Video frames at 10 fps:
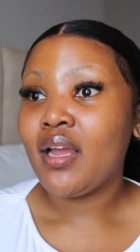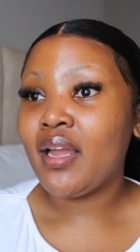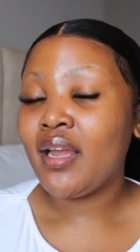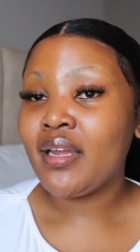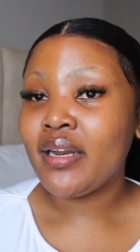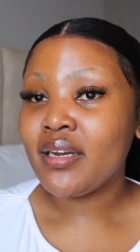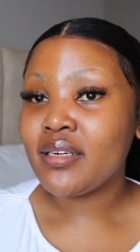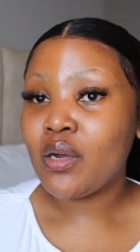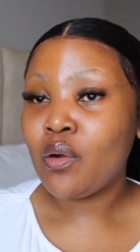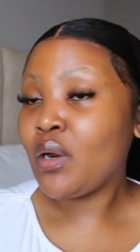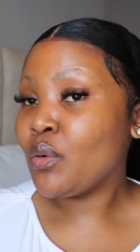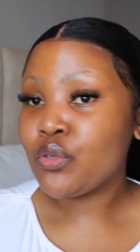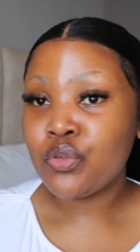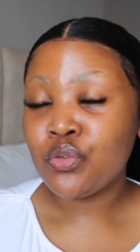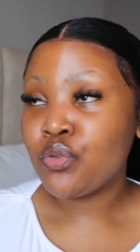And all I
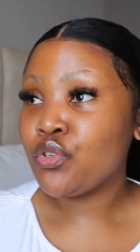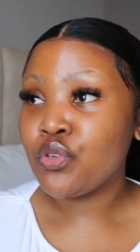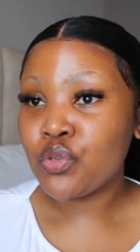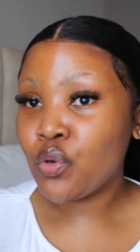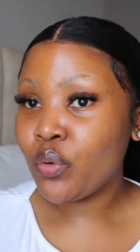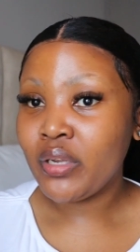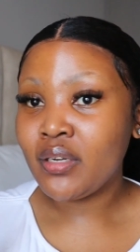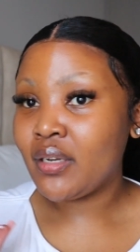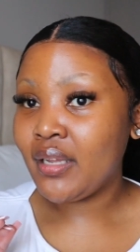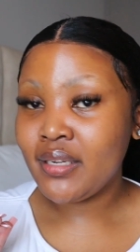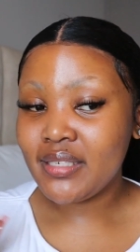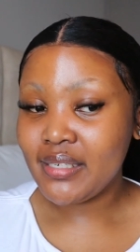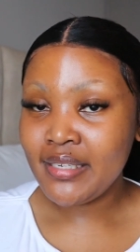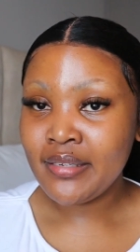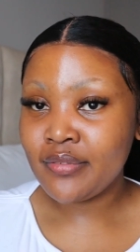wanted to do is just go in and
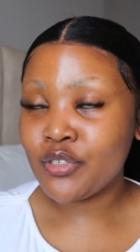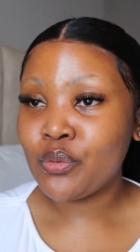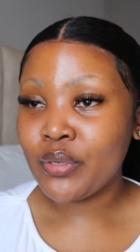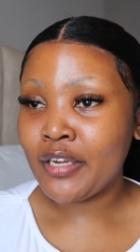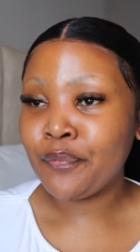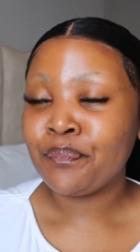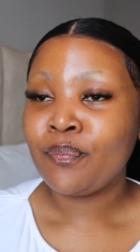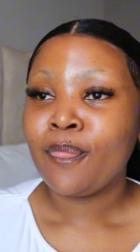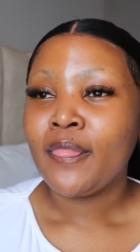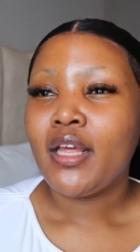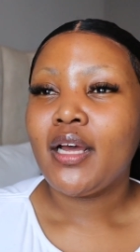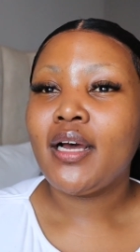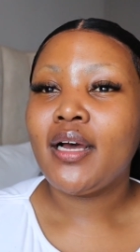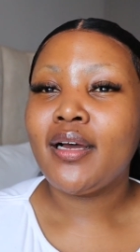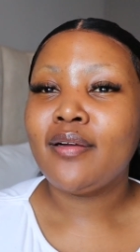leave. So yeah.
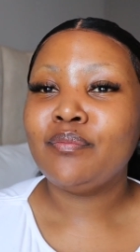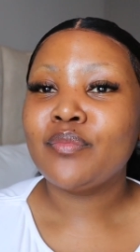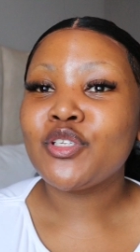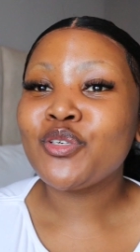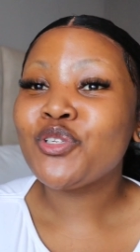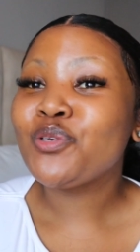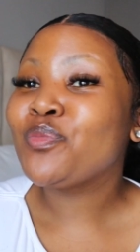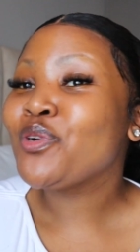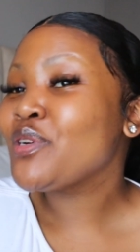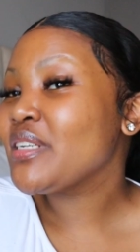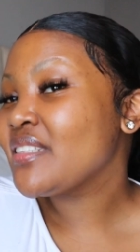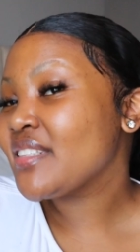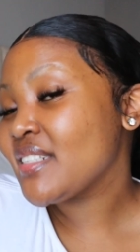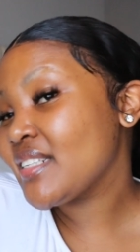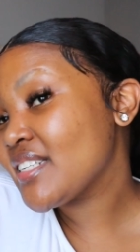So tomorrow is
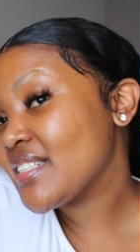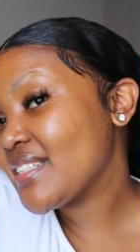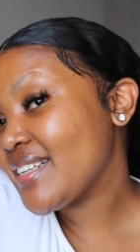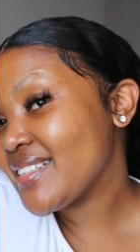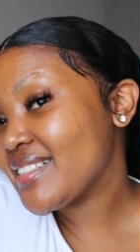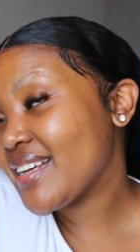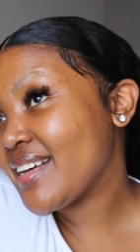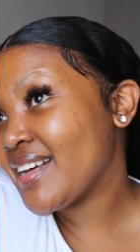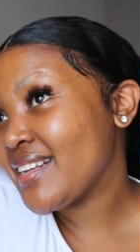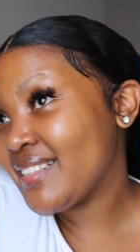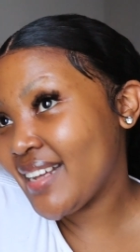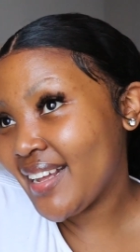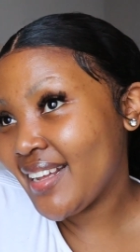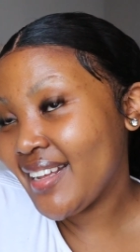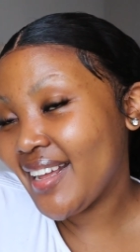the Secret Santa
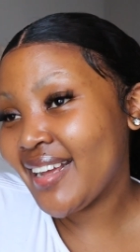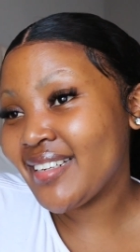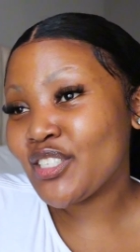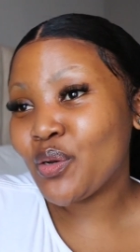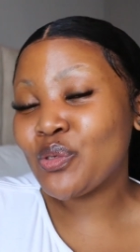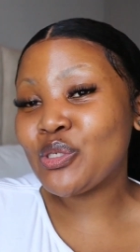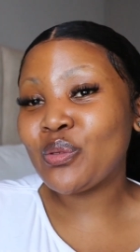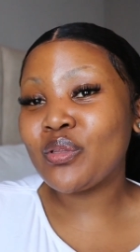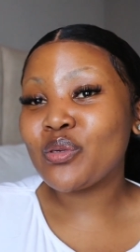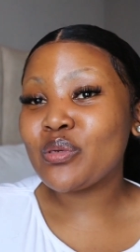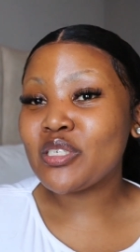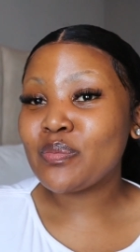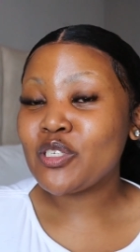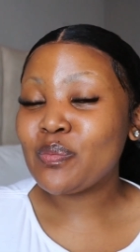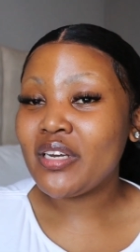day, and it's also the
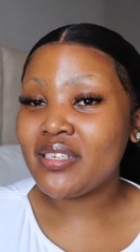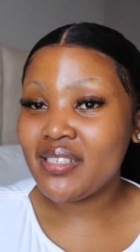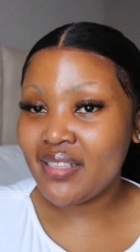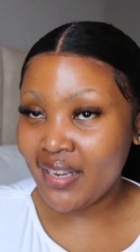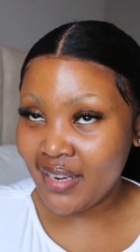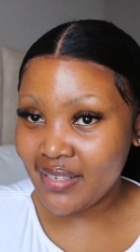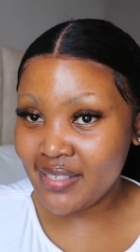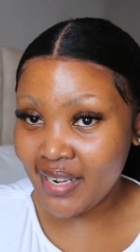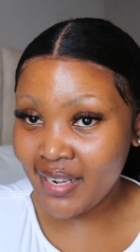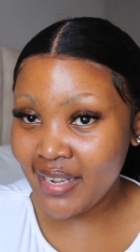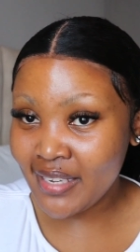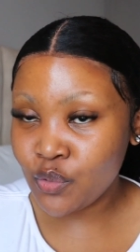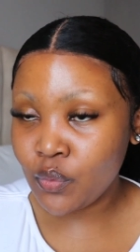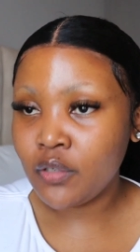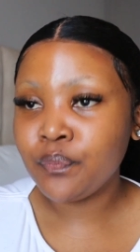Christmas party day
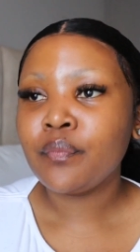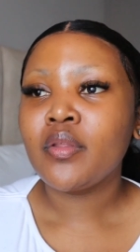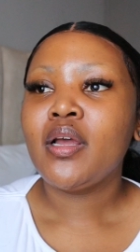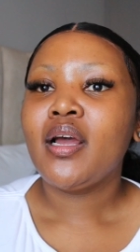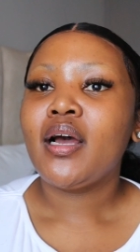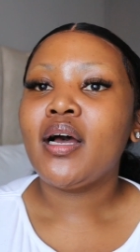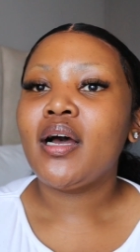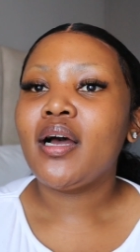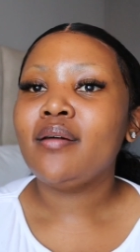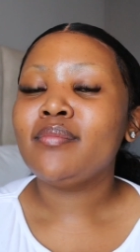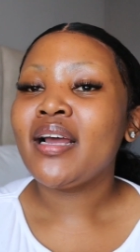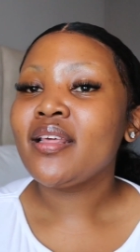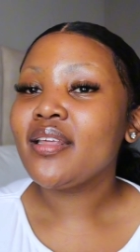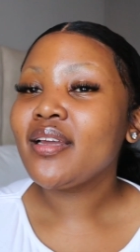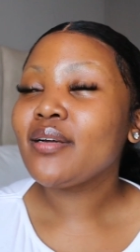as well. I
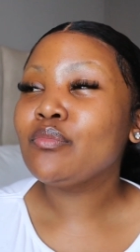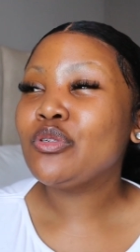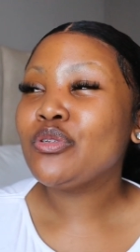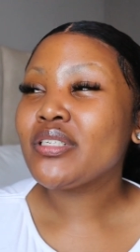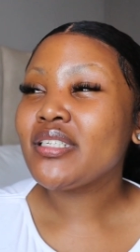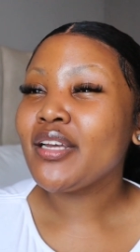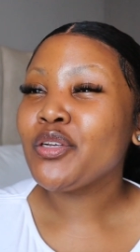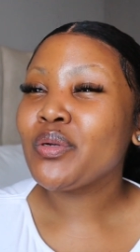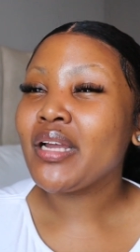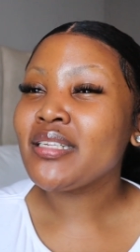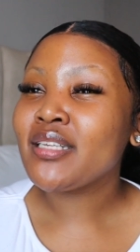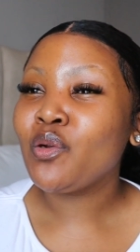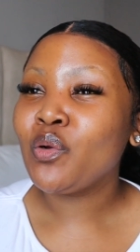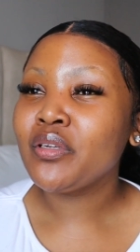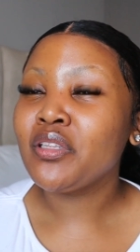think I'm going to take you guys
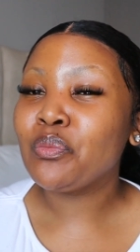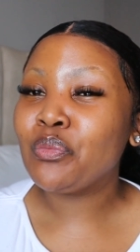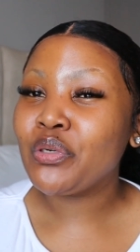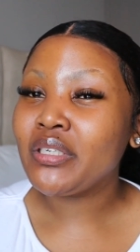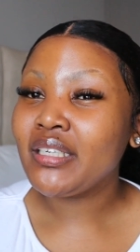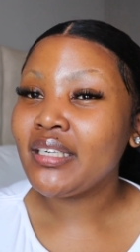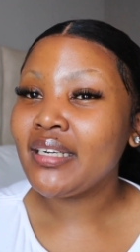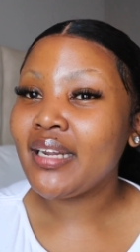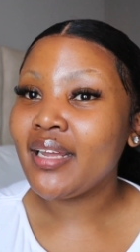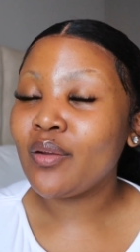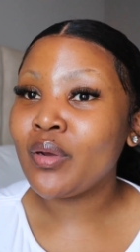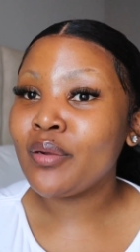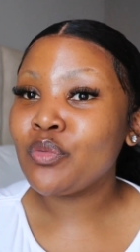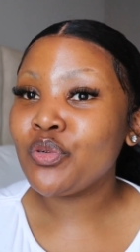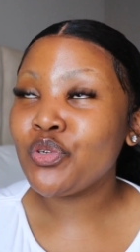along in the morning, like what
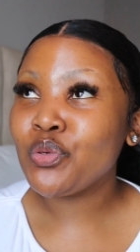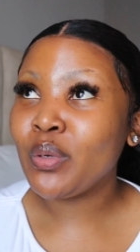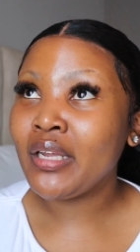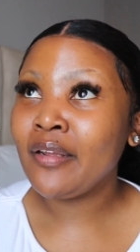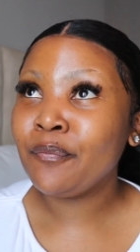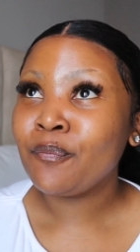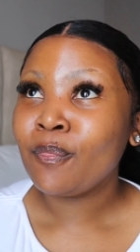I'm going to wear.